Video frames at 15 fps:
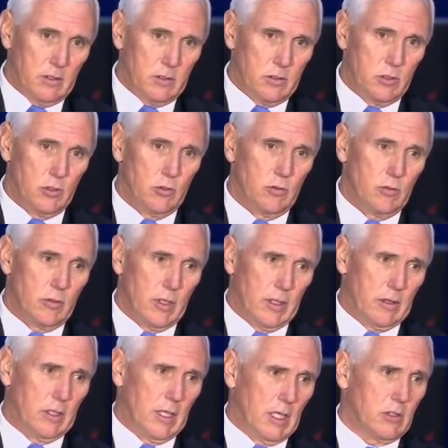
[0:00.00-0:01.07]
to,
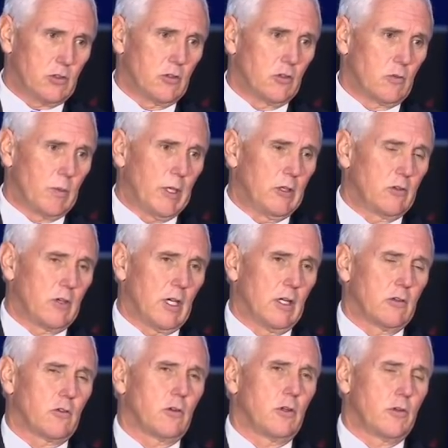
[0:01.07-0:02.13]
at the National Space
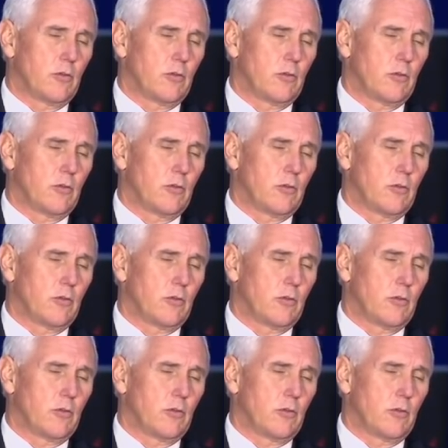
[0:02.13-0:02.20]
Council